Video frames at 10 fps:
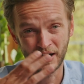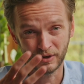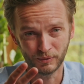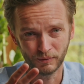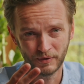
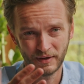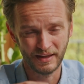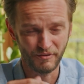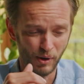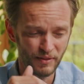angle.
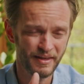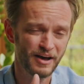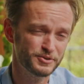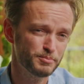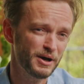At
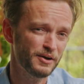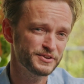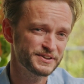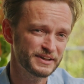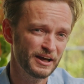
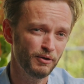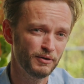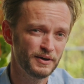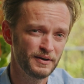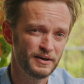£1,000 a
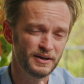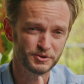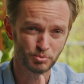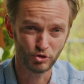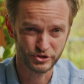sale,
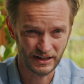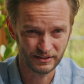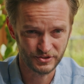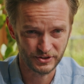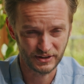it's more
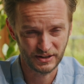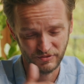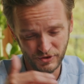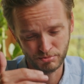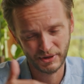challenging.
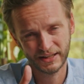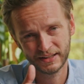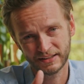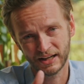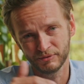If you break
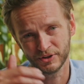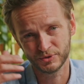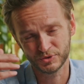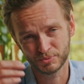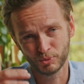it down
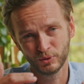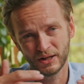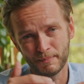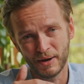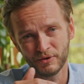into
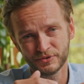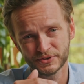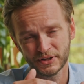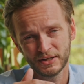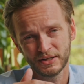smaller amounts,